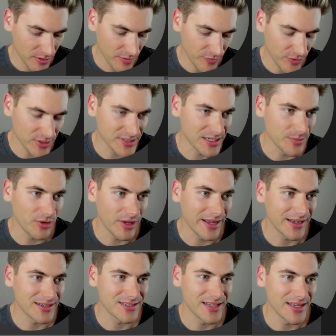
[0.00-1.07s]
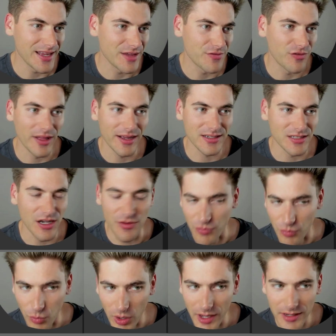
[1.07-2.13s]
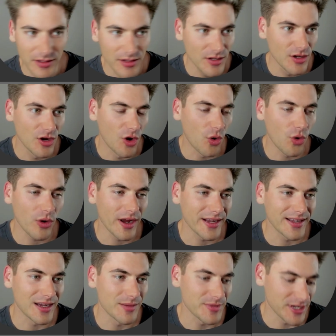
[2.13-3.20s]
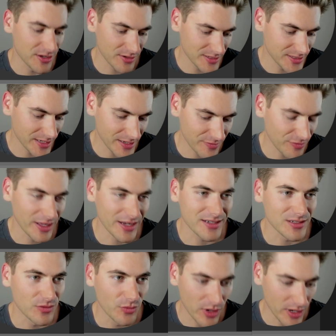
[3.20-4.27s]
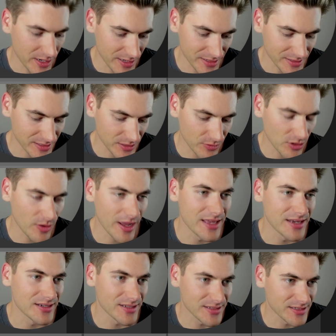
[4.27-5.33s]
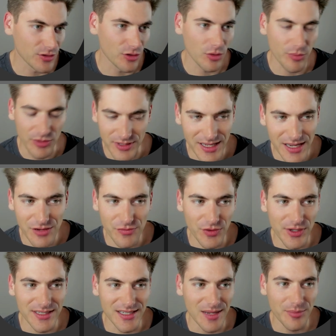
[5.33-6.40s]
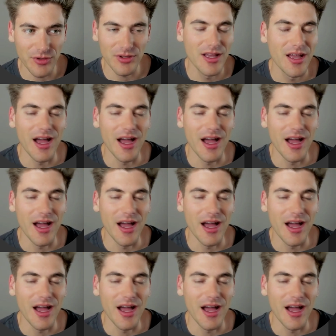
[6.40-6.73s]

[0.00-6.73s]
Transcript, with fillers: For example, I could set a flex of one, or I could come in here and say flex 1, 0, and 0%, for example.